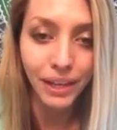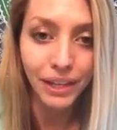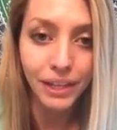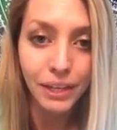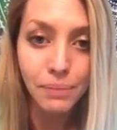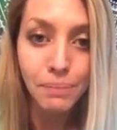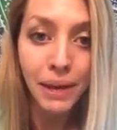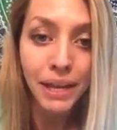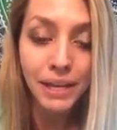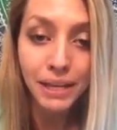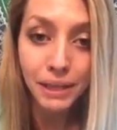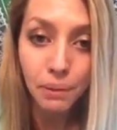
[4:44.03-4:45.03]
and keep
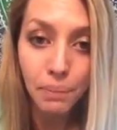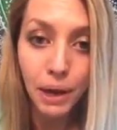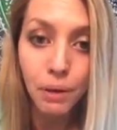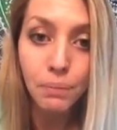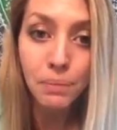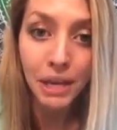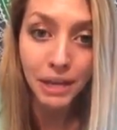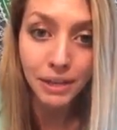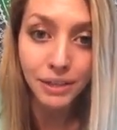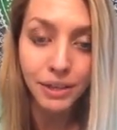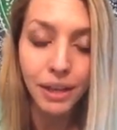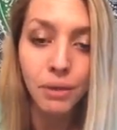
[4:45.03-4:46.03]
making it about
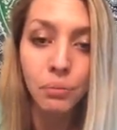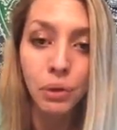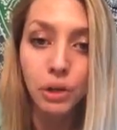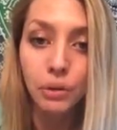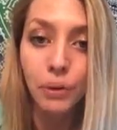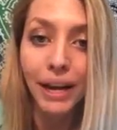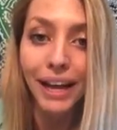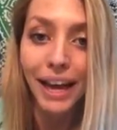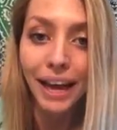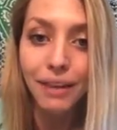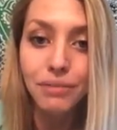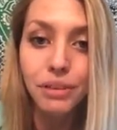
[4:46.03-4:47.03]
me, and where do I
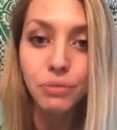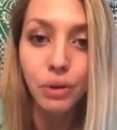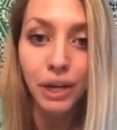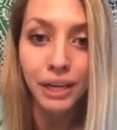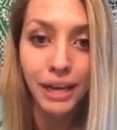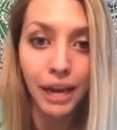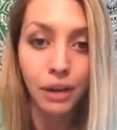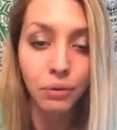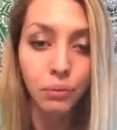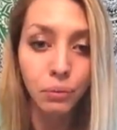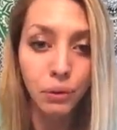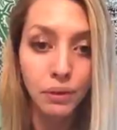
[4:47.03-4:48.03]
have it right
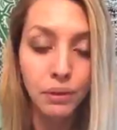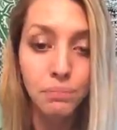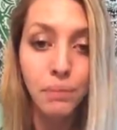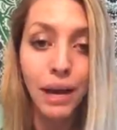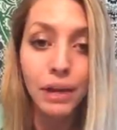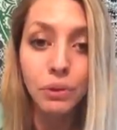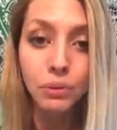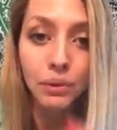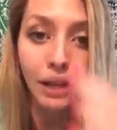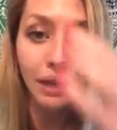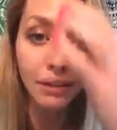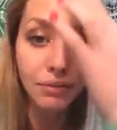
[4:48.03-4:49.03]
now within my
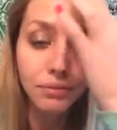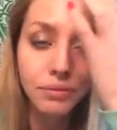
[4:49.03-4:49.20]
own life,